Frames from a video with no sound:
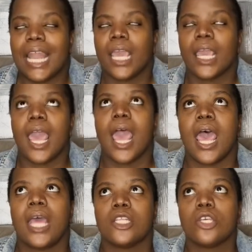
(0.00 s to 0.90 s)
like,
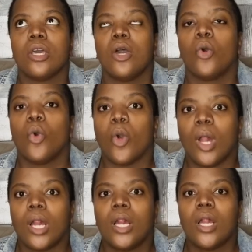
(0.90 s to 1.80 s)
at
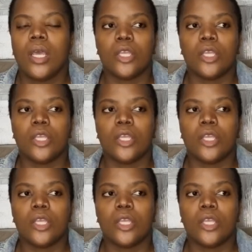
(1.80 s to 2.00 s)
all.